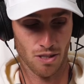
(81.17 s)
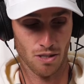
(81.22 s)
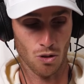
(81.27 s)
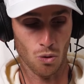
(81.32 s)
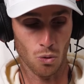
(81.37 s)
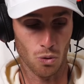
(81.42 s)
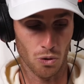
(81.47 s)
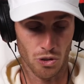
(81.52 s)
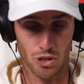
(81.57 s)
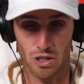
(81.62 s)

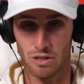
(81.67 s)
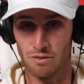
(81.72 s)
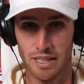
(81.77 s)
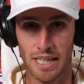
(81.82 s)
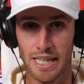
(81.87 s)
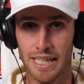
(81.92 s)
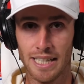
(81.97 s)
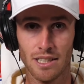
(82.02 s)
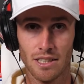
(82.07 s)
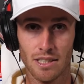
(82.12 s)
quarter of
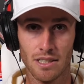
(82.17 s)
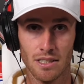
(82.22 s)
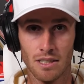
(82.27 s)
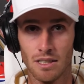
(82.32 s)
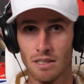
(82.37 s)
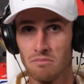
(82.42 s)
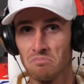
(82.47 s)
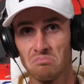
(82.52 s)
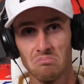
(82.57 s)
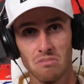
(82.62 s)
an acre
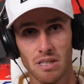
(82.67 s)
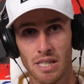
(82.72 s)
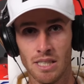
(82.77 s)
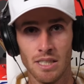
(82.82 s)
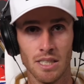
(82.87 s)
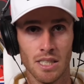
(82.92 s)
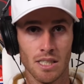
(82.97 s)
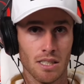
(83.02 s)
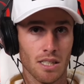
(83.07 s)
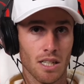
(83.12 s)

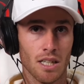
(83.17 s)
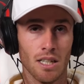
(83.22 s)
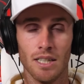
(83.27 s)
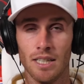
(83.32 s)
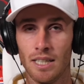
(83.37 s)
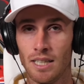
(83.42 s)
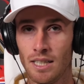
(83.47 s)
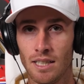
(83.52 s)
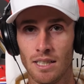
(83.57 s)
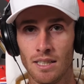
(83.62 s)
and just
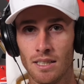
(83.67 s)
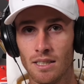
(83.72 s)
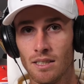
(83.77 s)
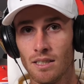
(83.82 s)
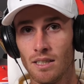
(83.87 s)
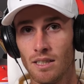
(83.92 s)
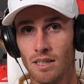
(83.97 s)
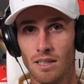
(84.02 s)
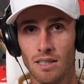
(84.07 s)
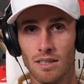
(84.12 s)
cut
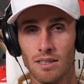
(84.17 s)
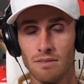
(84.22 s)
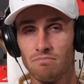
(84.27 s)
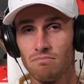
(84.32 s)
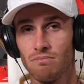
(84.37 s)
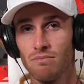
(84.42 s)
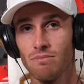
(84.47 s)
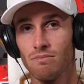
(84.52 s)
in a